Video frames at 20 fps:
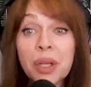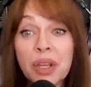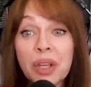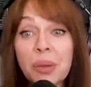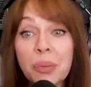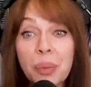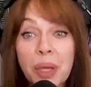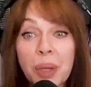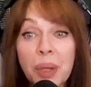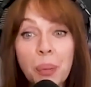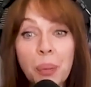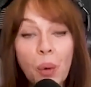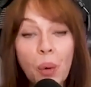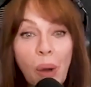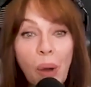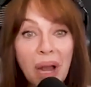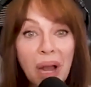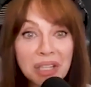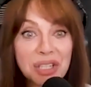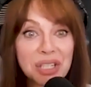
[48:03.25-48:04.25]
million
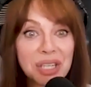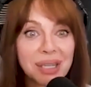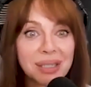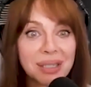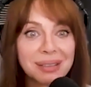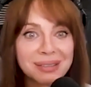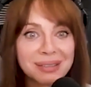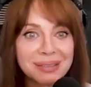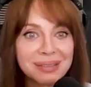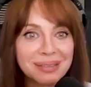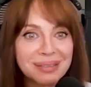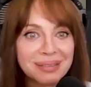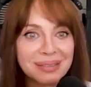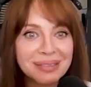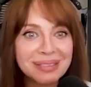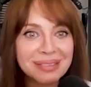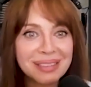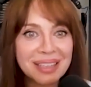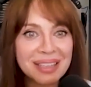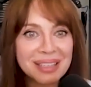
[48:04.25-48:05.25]
people watching
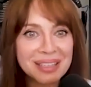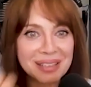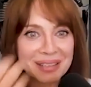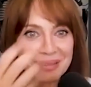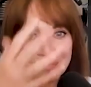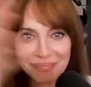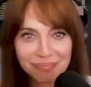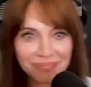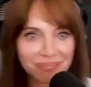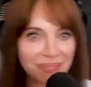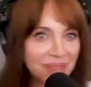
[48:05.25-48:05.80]
this.